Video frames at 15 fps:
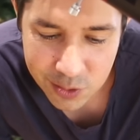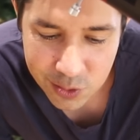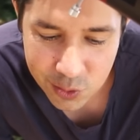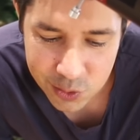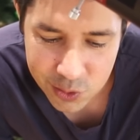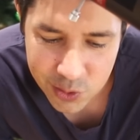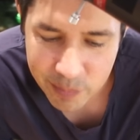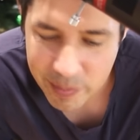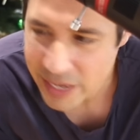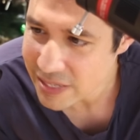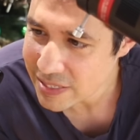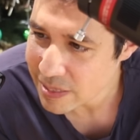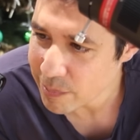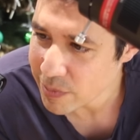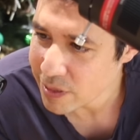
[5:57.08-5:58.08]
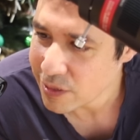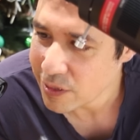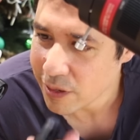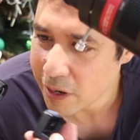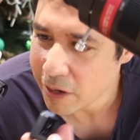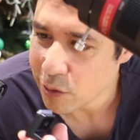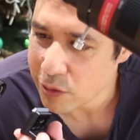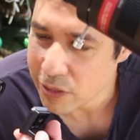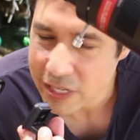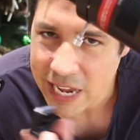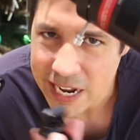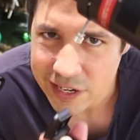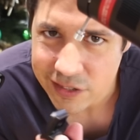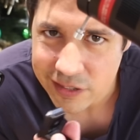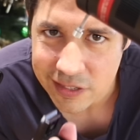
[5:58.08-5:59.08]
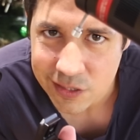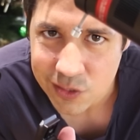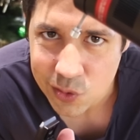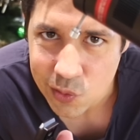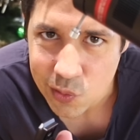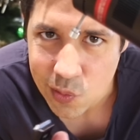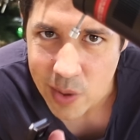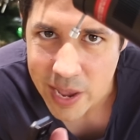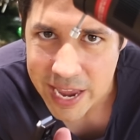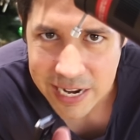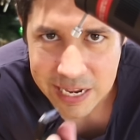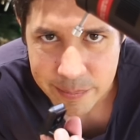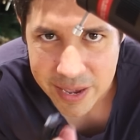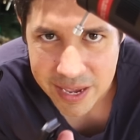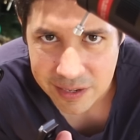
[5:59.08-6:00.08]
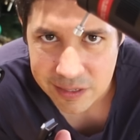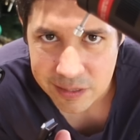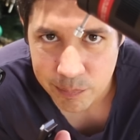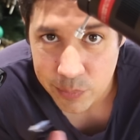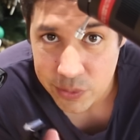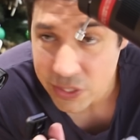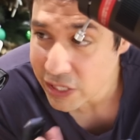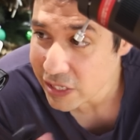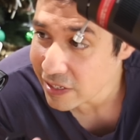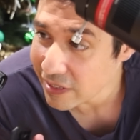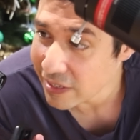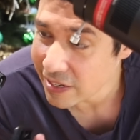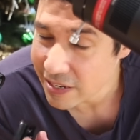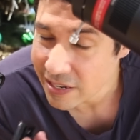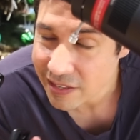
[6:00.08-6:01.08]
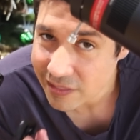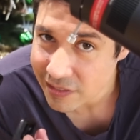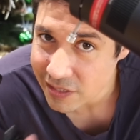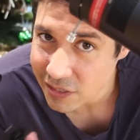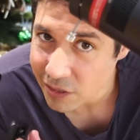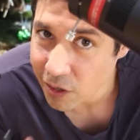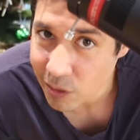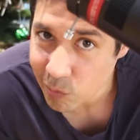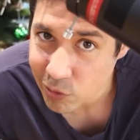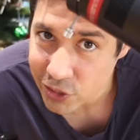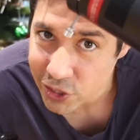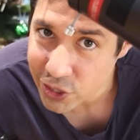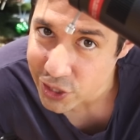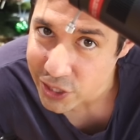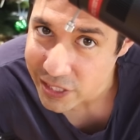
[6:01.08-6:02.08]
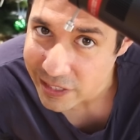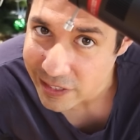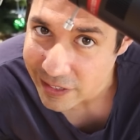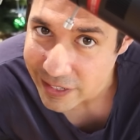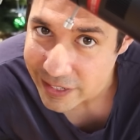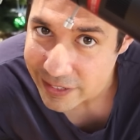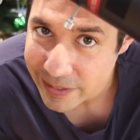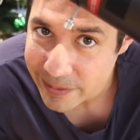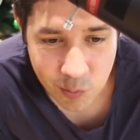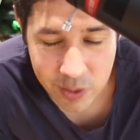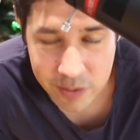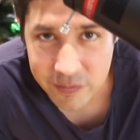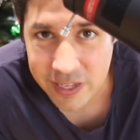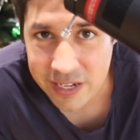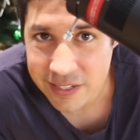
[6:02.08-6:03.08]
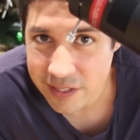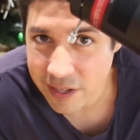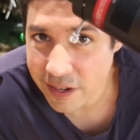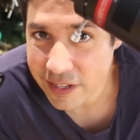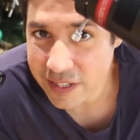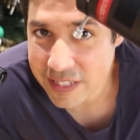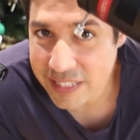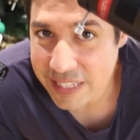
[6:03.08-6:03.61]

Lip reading: could you make something so that I could attach this to any mount, particularly the SkyWatcher GTI? One of their designers,